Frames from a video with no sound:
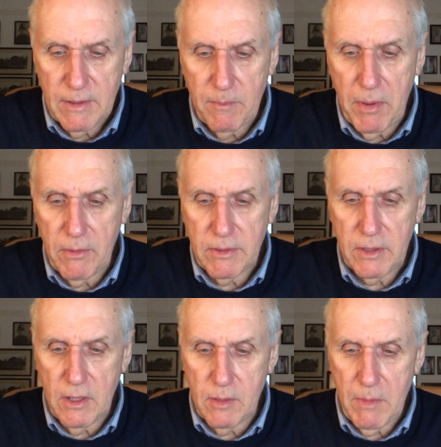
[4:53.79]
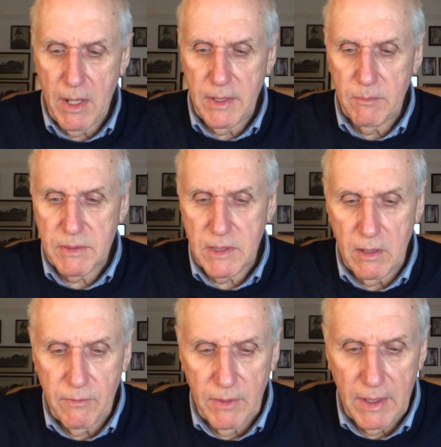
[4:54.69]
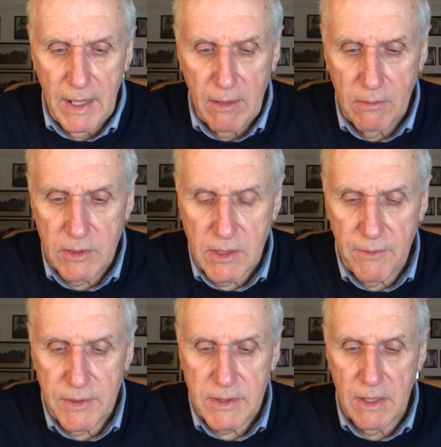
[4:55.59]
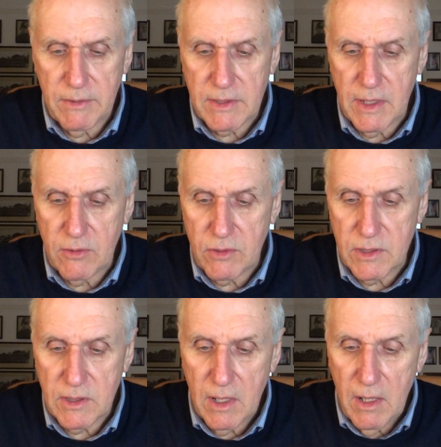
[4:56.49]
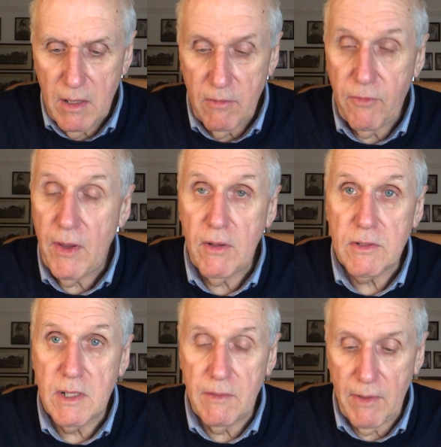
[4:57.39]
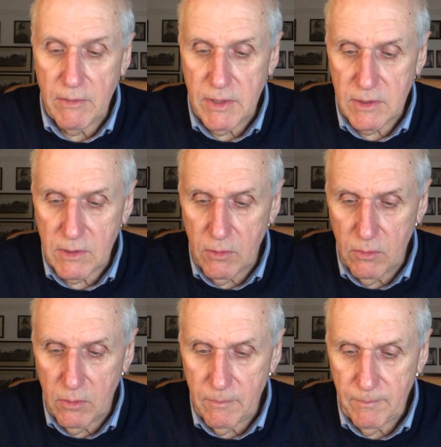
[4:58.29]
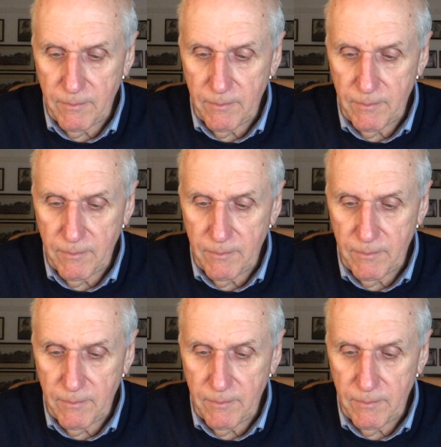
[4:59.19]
that both the young man himself and countless others down the centuries have failed to live out his call.